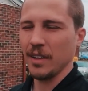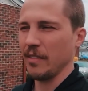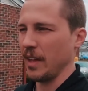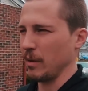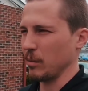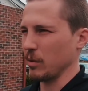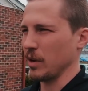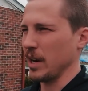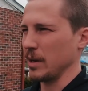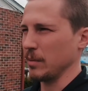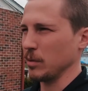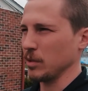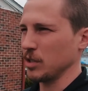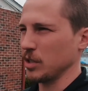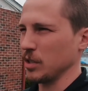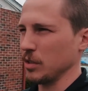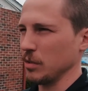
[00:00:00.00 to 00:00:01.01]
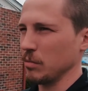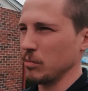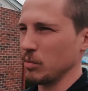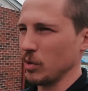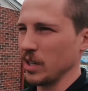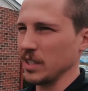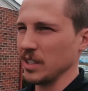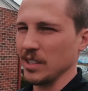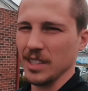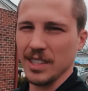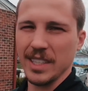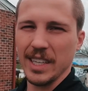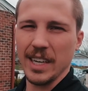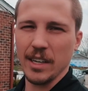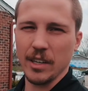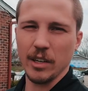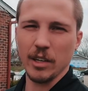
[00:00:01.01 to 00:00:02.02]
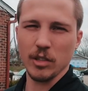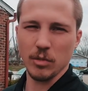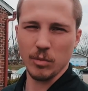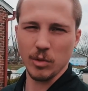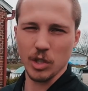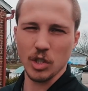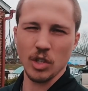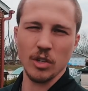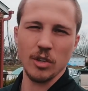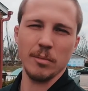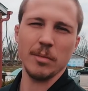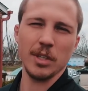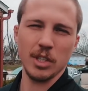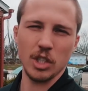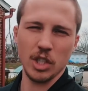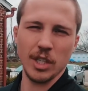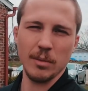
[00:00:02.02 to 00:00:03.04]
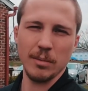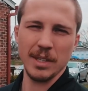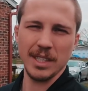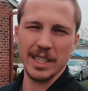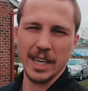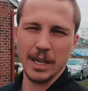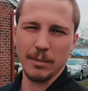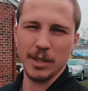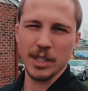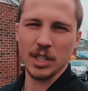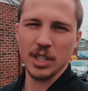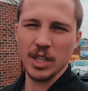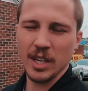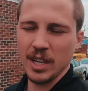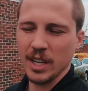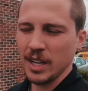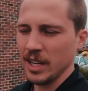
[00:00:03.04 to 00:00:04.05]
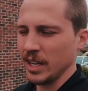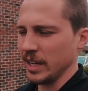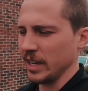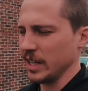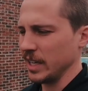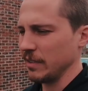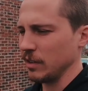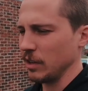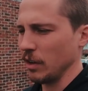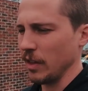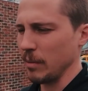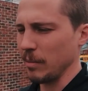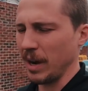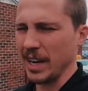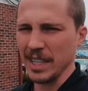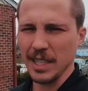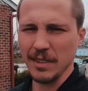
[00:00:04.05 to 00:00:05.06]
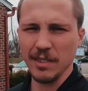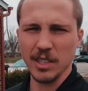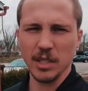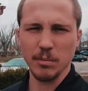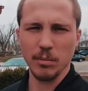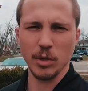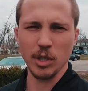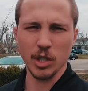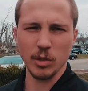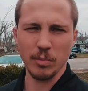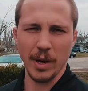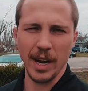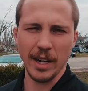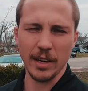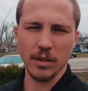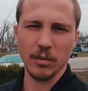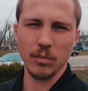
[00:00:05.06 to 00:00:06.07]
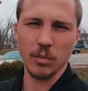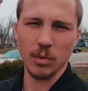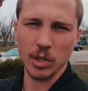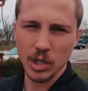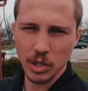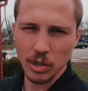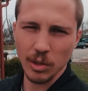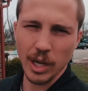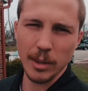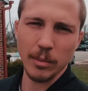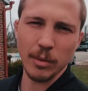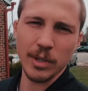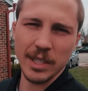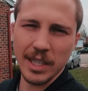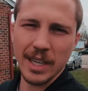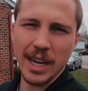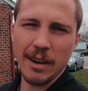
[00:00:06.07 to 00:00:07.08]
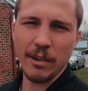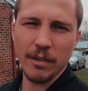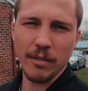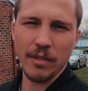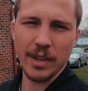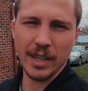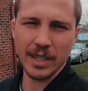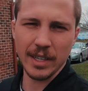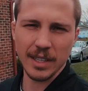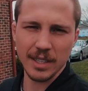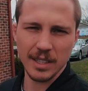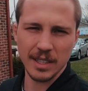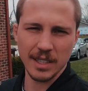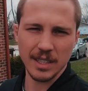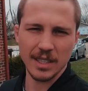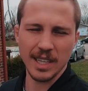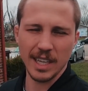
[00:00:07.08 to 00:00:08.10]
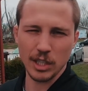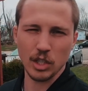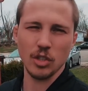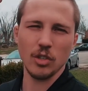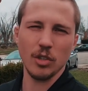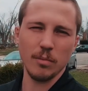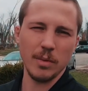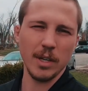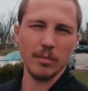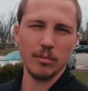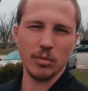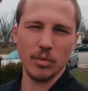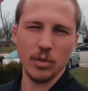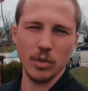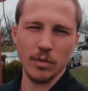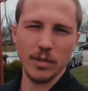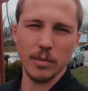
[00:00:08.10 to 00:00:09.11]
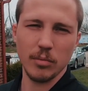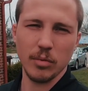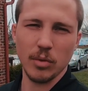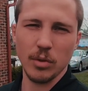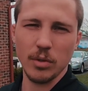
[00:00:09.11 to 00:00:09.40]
that we're able to bring to these carriers when we show them legitimate damage. And even though they might give us some pushback, we're still able to get everything that should be approved.